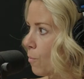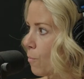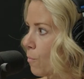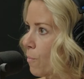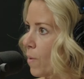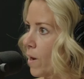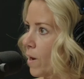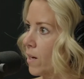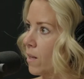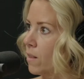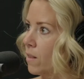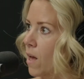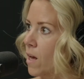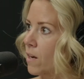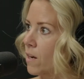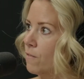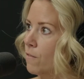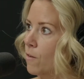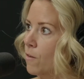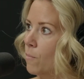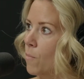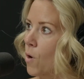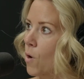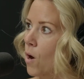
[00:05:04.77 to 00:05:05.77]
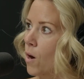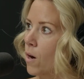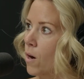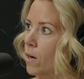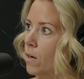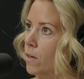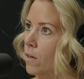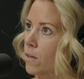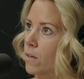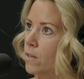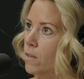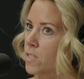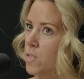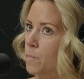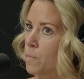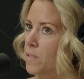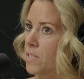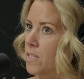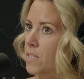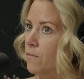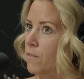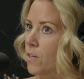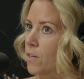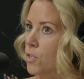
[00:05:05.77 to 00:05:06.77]
but a lot of them are
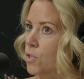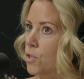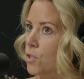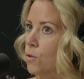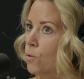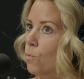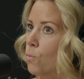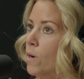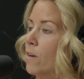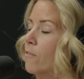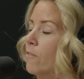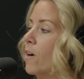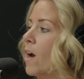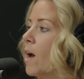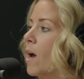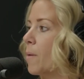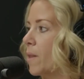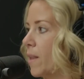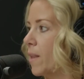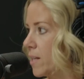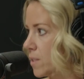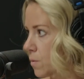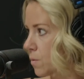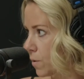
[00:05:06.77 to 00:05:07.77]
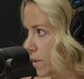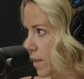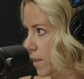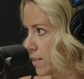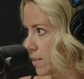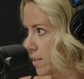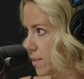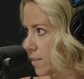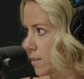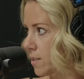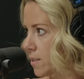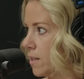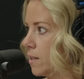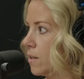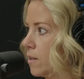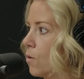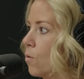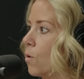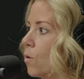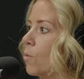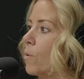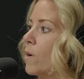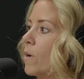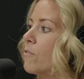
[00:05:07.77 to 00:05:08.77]
specific to whatever MLS we're licensed in
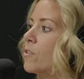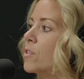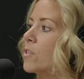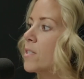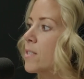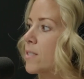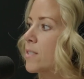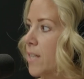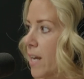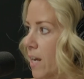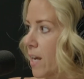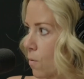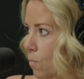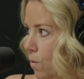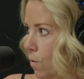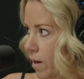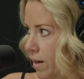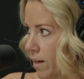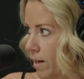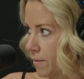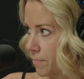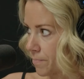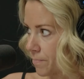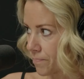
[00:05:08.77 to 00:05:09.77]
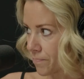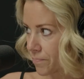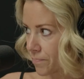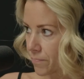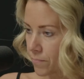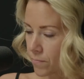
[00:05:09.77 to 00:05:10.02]
or Got whatever it. state we're in.